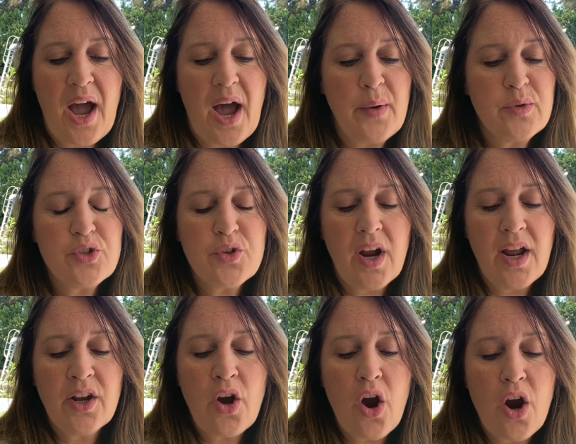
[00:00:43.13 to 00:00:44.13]
I was
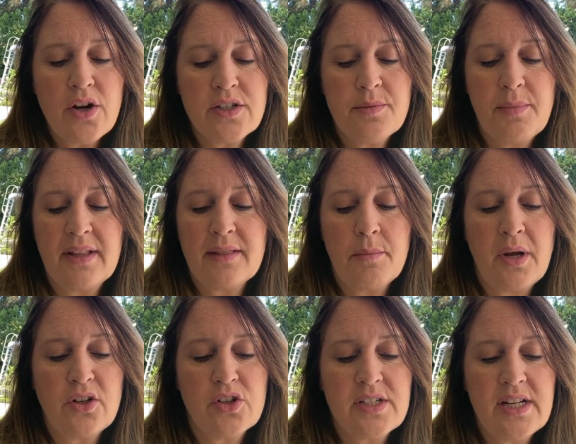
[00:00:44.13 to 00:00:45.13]
trying hard to make them
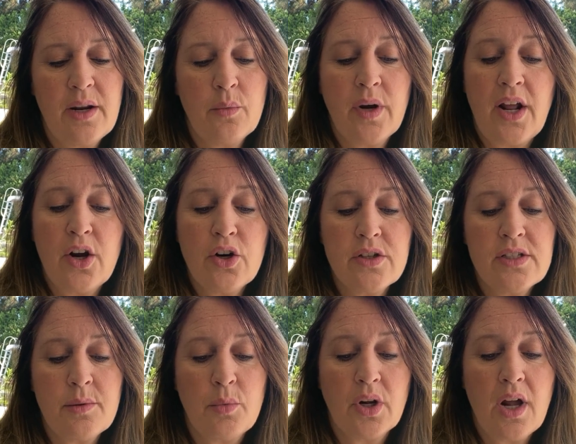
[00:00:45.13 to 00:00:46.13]
understand when I heard
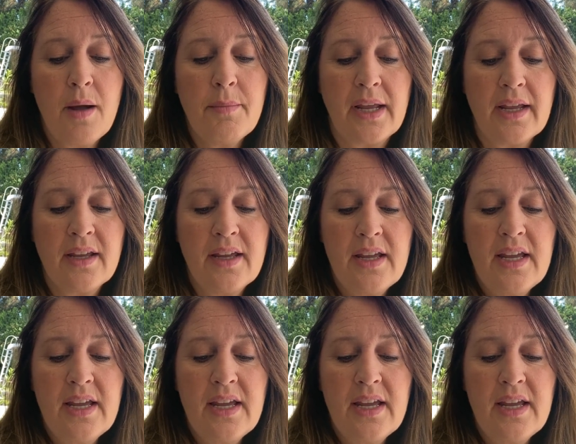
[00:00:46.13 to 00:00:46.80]
someone coming.